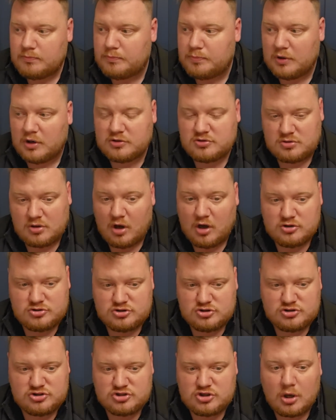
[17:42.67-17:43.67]
But I
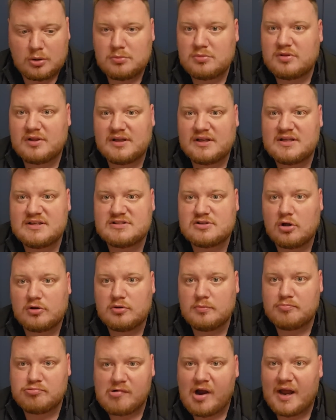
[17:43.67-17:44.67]
just don't think he's got
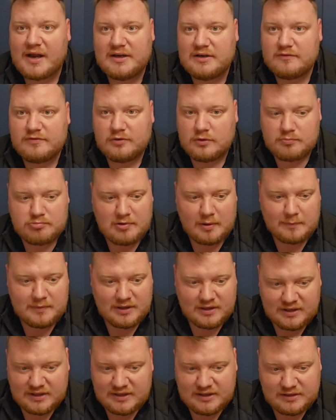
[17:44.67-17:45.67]
the brain for the
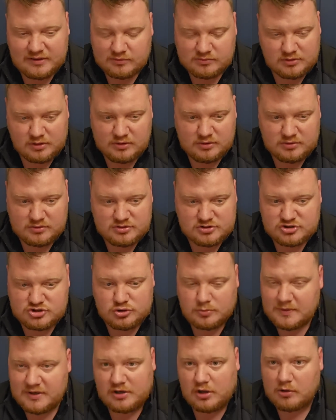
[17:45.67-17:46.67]
Premier League. There's
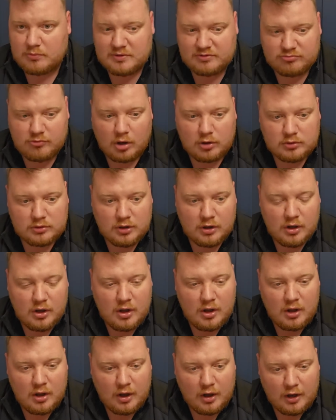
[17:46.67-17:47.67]
something going wrong.
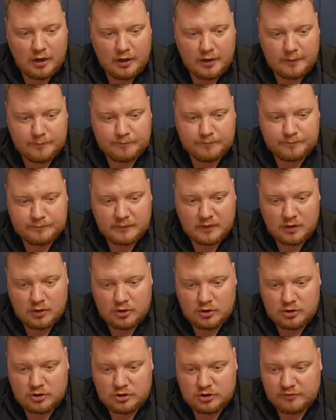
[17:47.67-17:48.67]

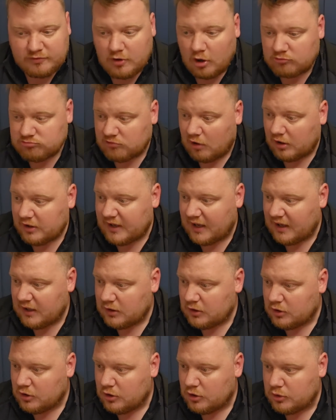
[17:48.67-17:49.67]
You've got Rocker,
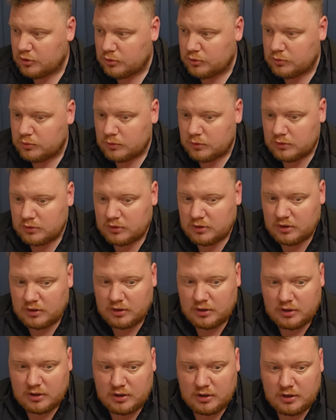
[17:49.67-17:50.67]
who
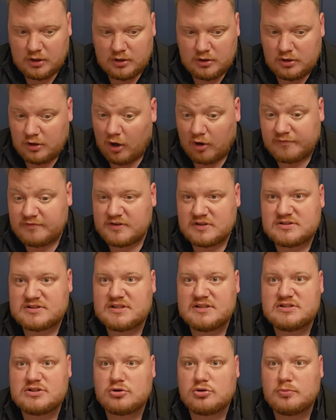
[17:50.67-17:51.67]

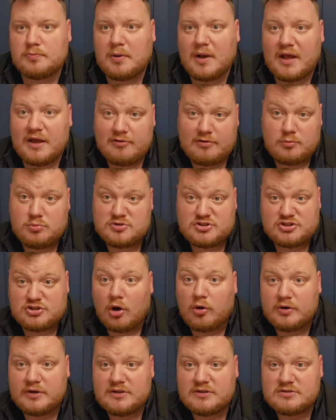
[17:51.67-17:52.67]
obviously he's a good player. He was
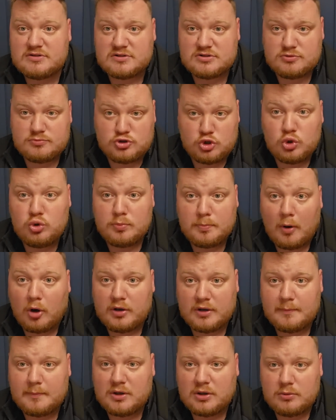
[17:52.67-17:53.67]
signed to
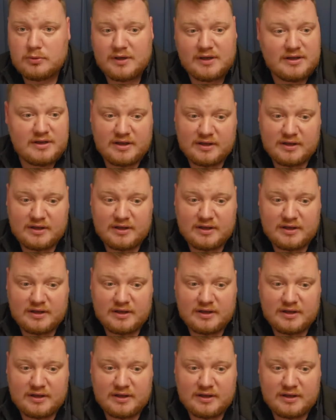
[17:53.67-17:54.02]
Bayern Munich.